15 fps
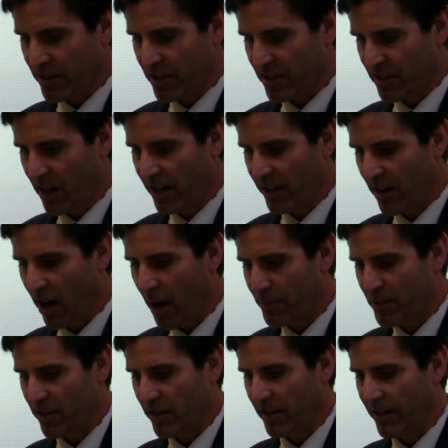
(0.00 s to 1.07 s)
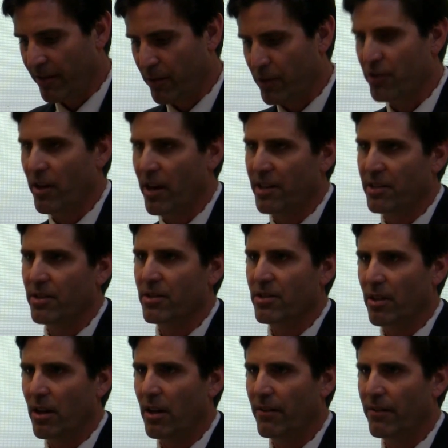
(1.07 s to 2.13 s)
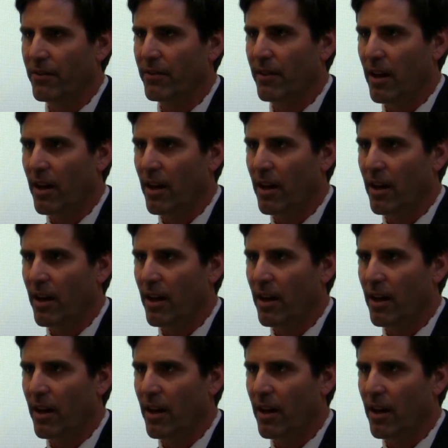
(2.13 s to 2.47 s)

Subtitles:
this is not an option if we're trying to solve